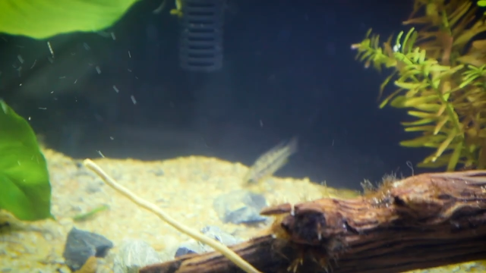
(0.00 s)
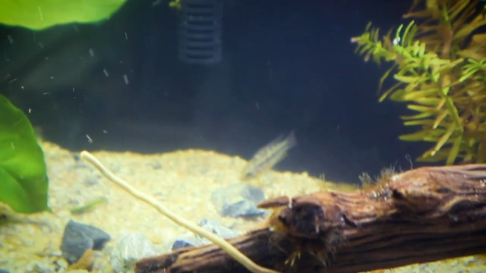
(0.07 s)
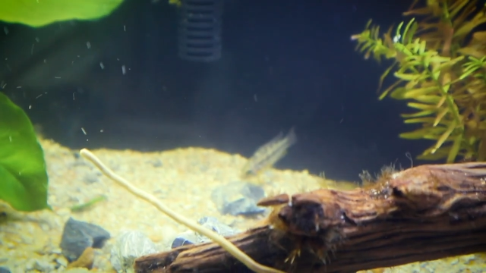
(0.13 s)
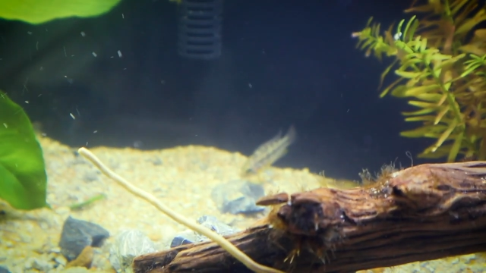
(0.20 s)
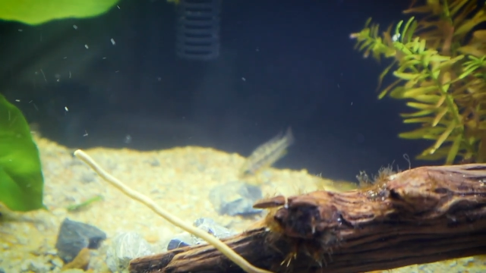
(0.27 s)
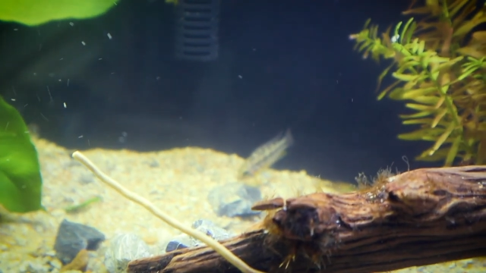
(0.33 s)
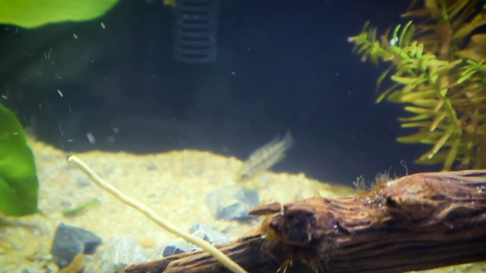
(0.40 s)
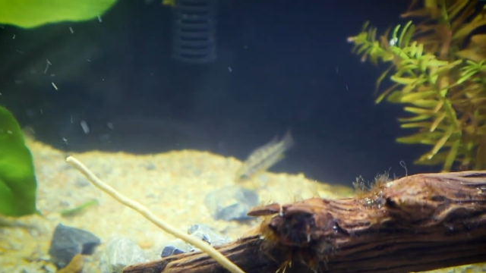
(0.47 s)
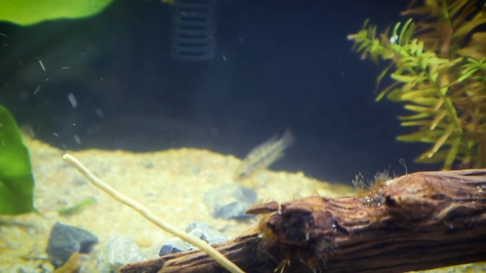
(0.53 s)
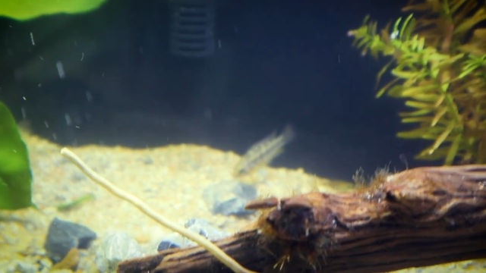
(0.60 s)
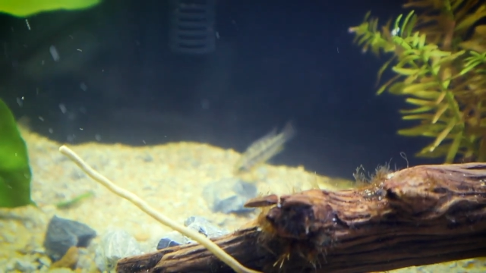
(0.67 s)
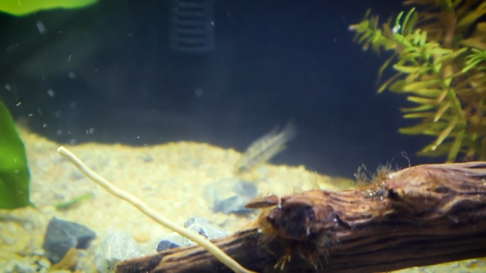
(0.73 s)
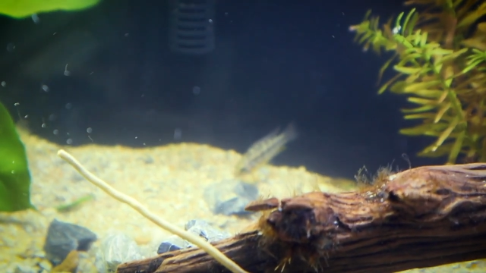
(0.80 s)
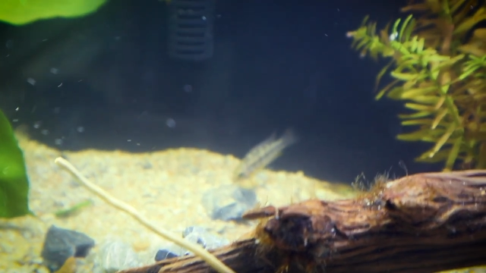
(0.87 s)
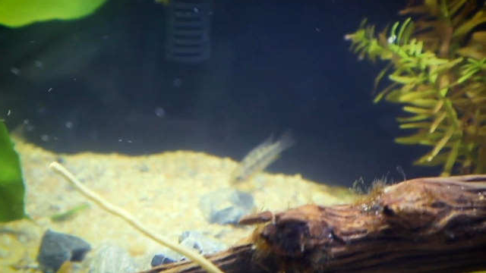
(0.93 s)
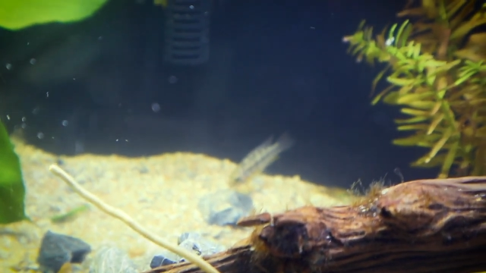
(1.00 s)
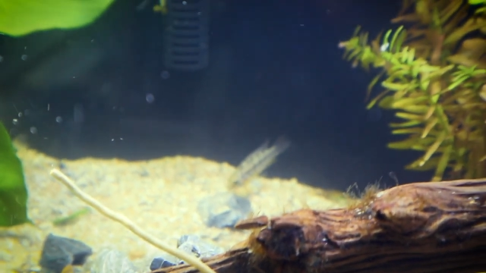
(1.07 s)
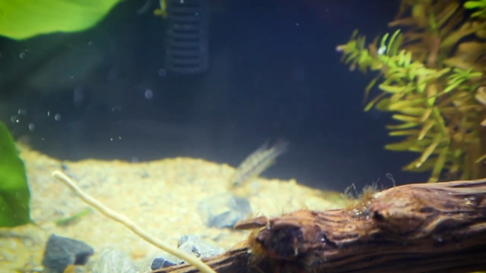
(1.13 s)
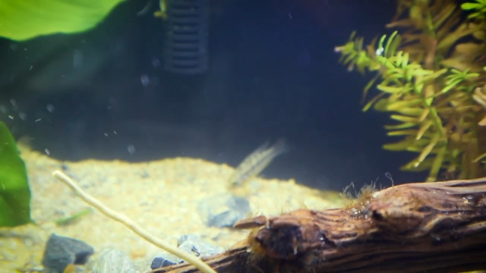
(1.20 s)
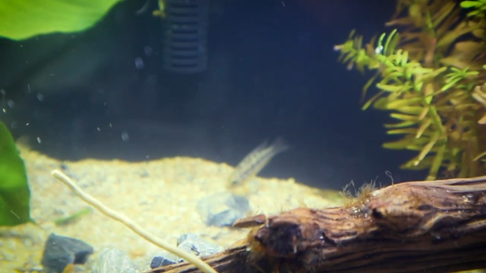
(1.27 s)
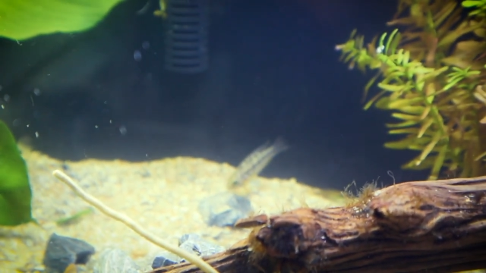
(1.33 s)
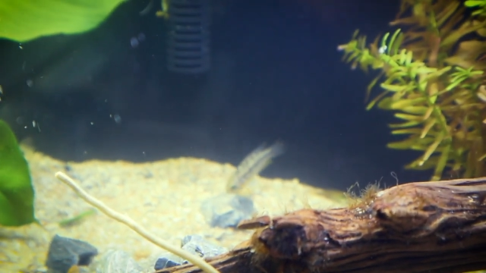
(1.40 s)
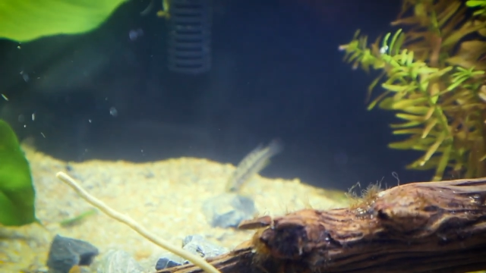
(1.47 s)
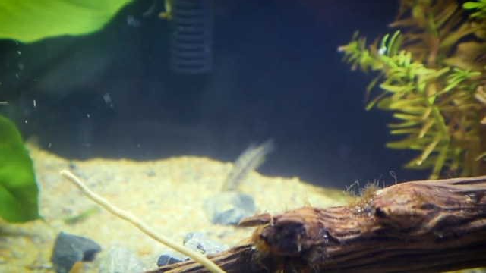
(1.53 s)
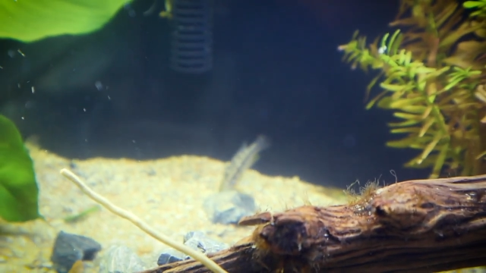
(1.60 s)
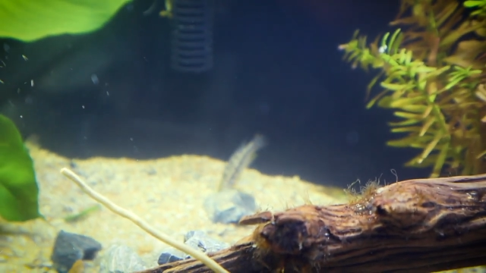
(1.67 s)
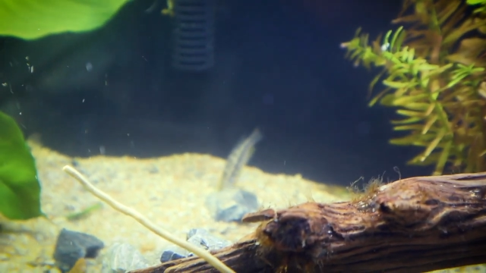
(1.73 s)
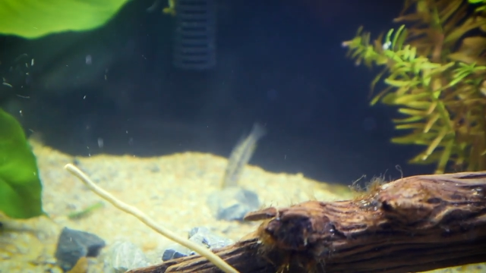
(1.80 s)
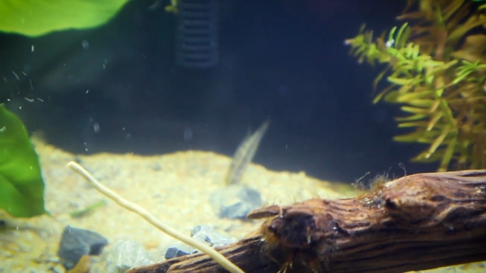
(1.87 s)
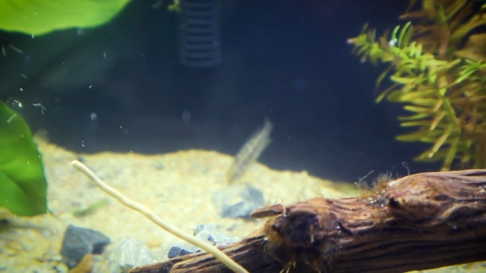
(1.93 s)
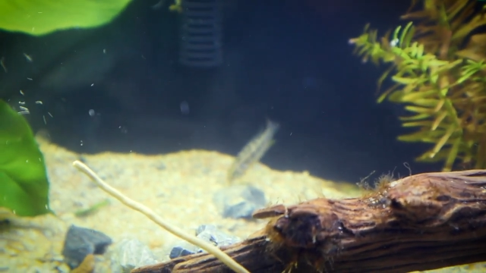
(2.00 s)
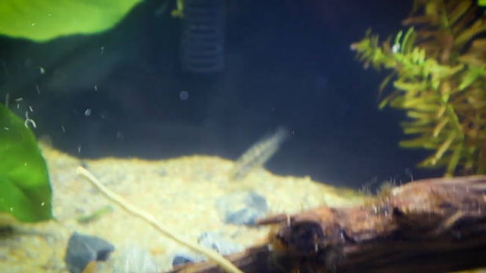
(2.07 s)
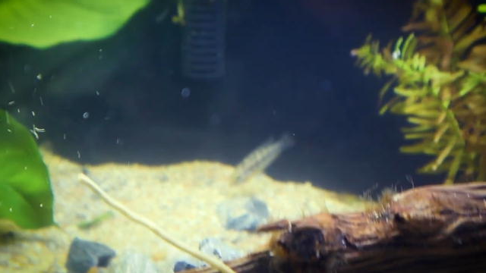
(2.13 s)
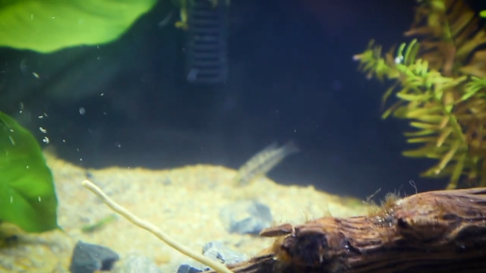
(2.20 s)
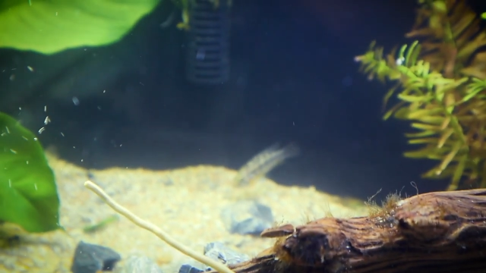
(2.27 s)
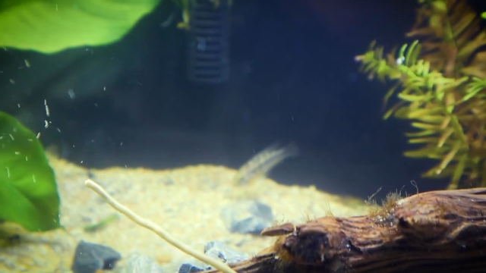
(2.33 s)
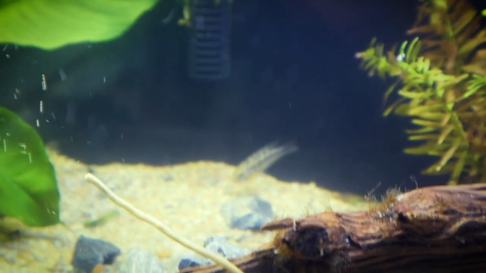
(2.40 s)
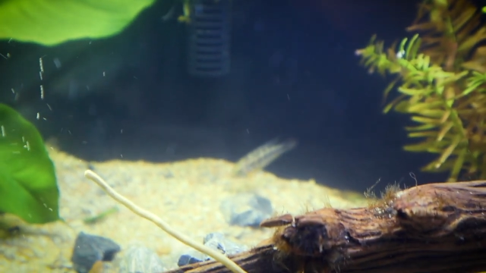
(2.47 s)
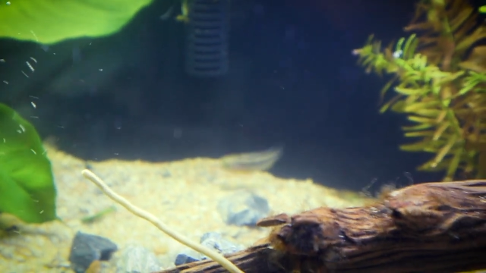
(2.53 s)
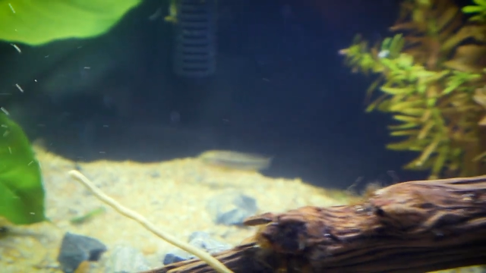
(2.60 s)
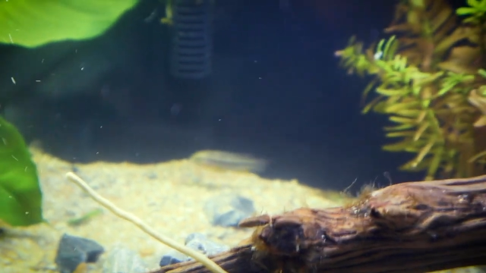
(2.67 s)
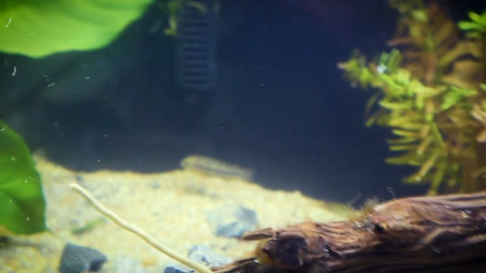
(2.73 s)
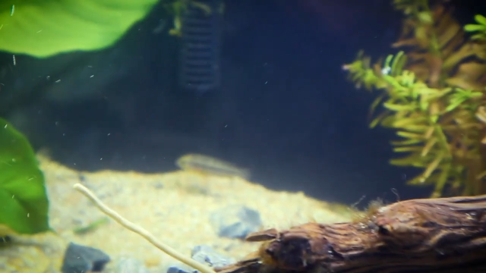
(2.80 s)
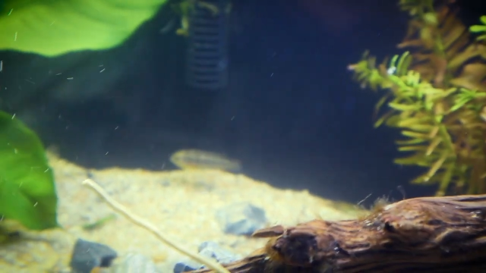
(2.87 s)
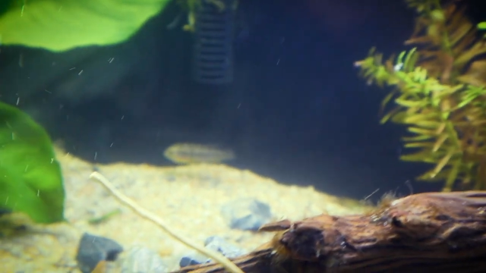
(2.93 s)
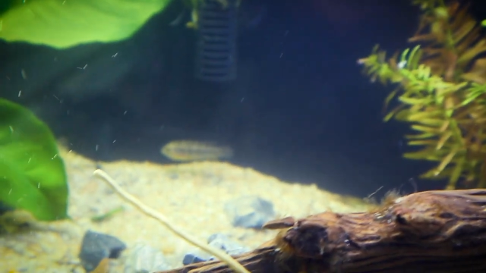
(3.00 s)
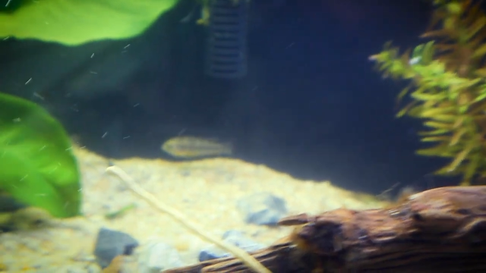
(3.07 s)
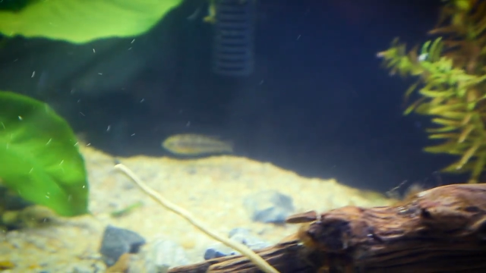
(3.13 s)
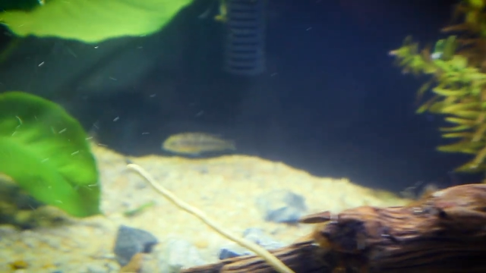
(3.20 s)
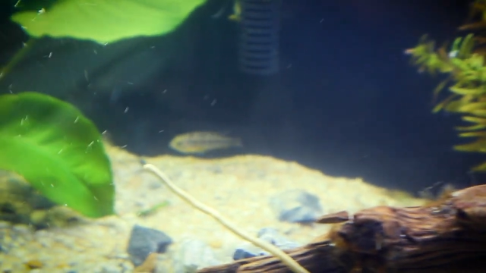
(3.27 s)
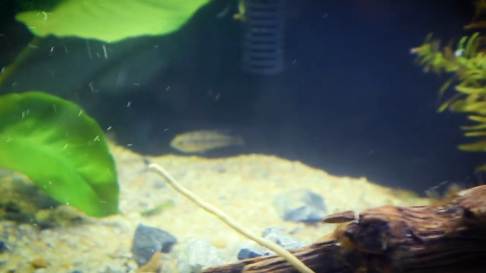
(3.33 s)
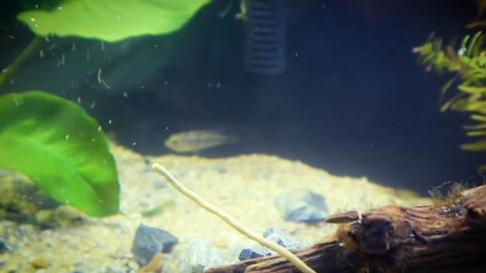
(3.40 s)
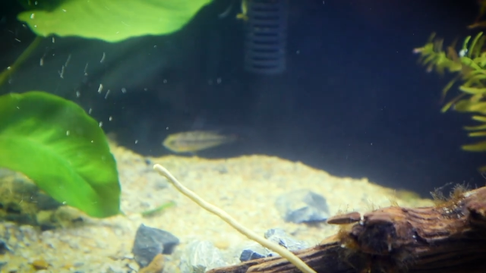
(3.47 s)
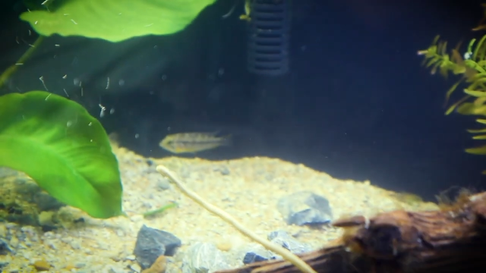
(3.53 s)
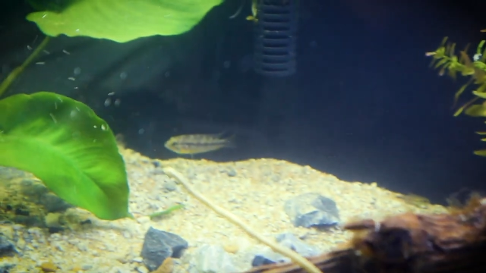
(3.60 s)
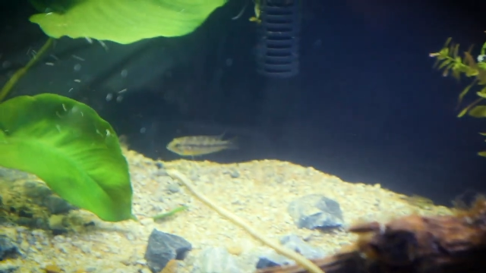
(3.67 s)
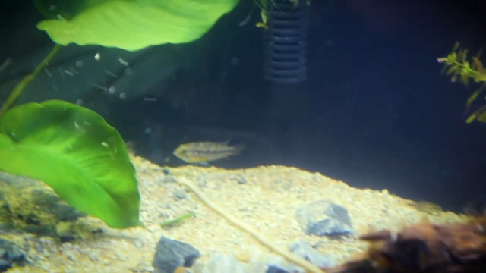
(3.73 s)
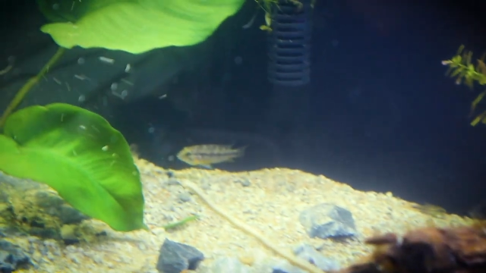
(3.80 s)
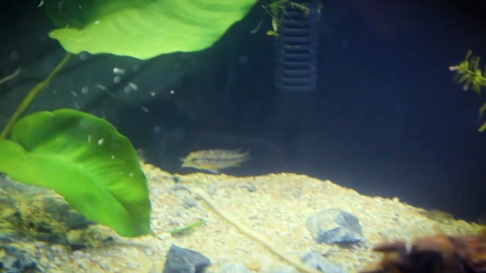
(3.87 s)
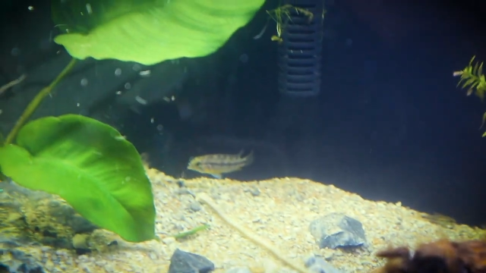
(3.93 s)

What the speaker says: Nobody's mouth can be seen.